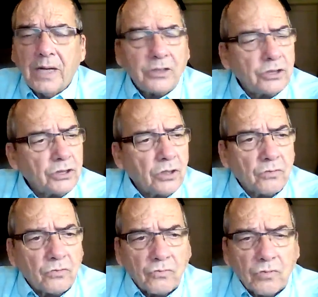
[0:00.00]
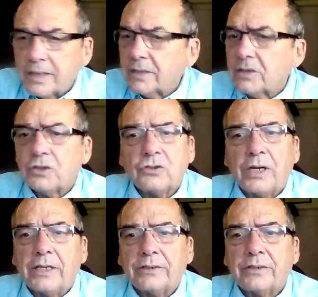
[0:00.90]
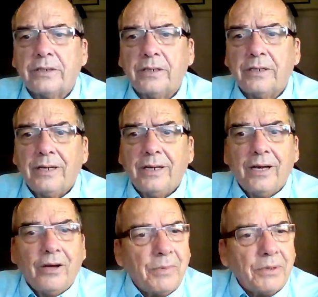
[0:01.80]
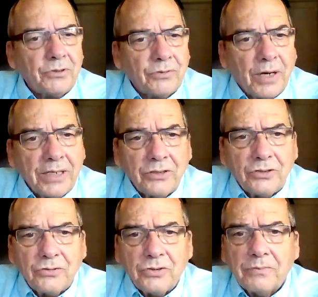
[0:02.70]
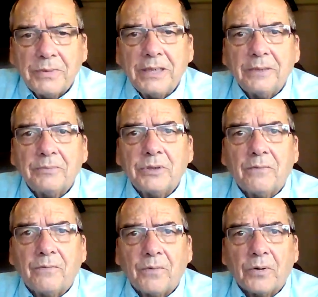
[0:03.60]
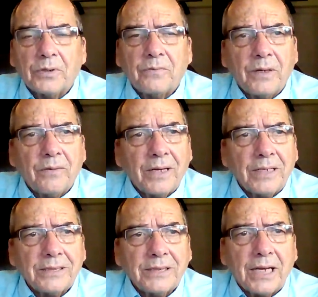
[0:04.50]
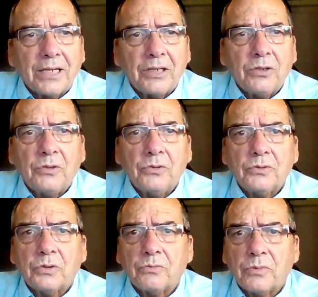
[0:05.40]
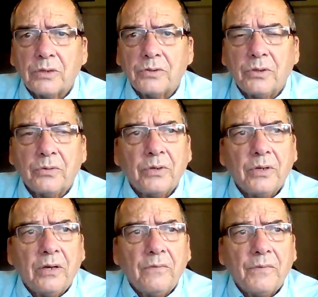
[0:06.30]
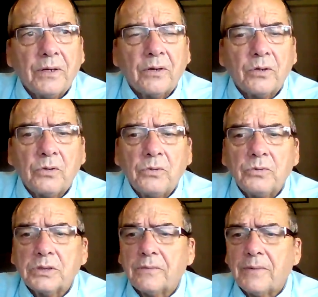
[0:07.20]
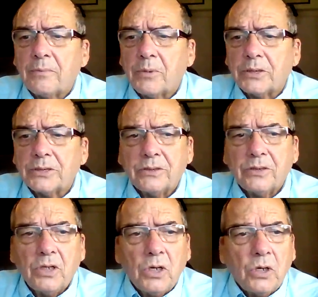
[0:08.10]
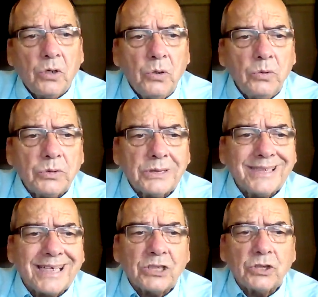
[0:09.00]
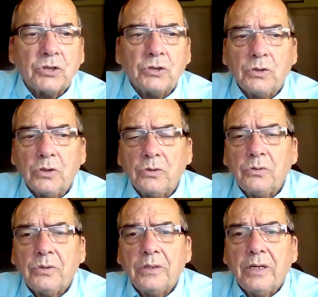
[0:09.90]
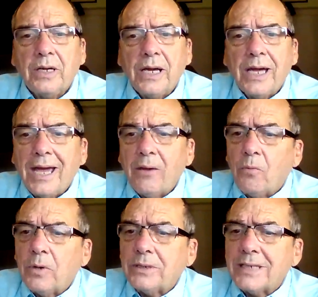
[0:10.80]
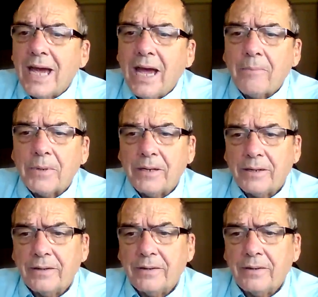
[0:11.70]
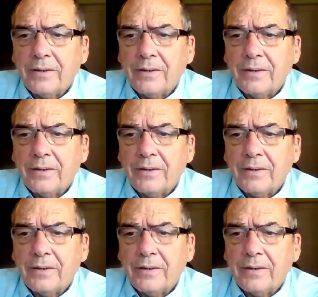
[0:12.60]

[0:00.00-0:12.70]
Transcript: Not just go right into trance, but try to do your mediumship first. Figure out exactly who's around you. Figure out who's in the vibration, who's connected to you, and what's happening